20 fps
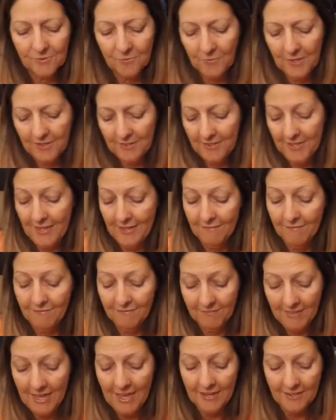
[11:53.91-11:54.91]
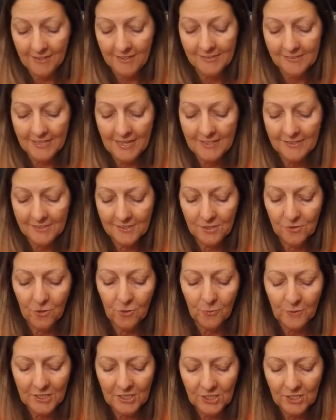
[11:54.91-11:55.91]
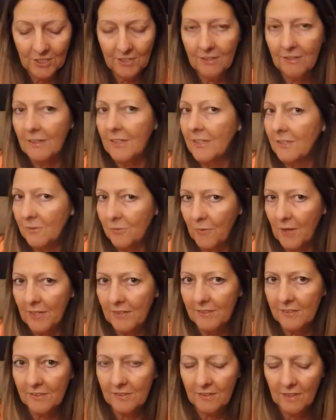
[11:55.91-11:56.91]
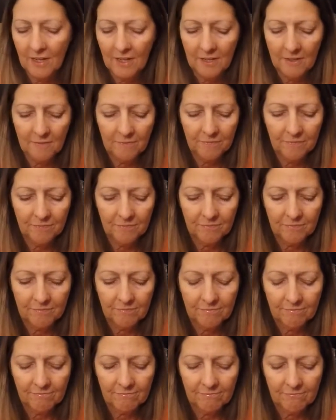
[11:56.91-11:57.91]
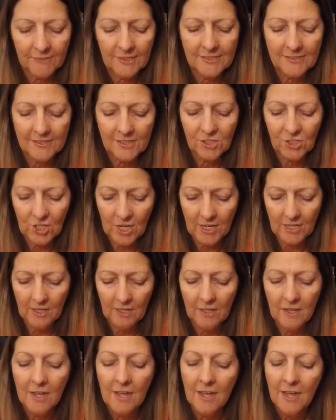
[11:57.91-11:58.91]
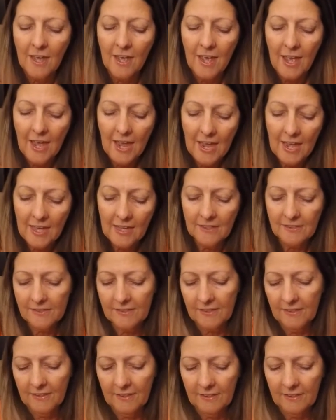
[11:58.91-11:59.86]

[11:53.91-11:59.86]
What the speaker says: what that is. That's the Norwegian is what is in China. And